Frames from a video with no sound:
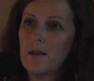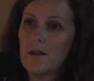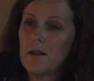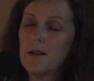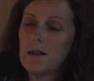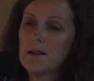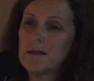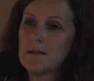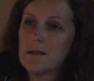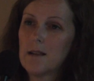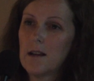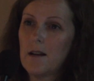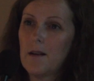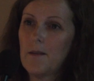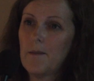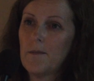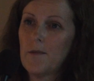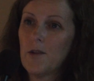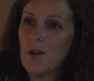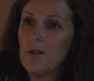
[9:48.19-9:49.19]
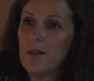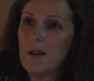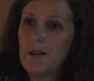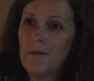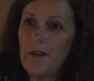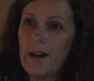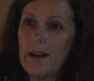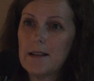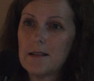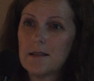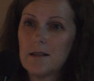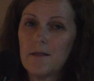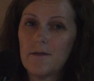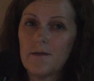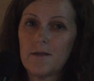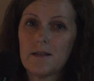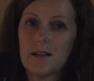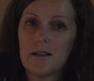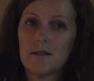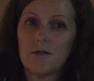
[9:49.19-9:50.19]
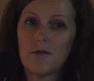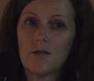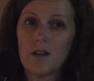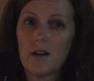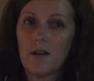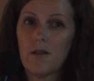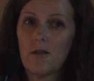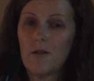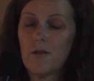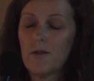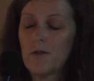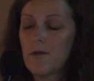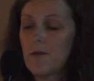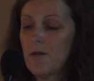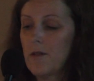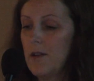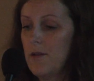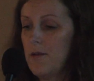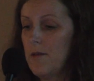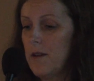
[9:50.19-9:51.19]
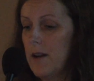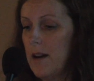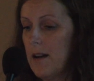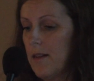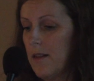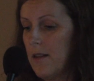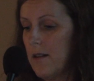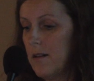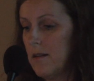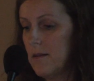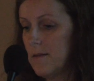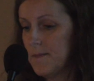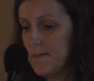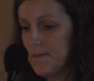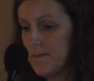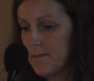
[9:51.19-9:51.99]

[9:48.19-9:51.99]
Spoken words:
It's non-invasive since you can go through the ureter.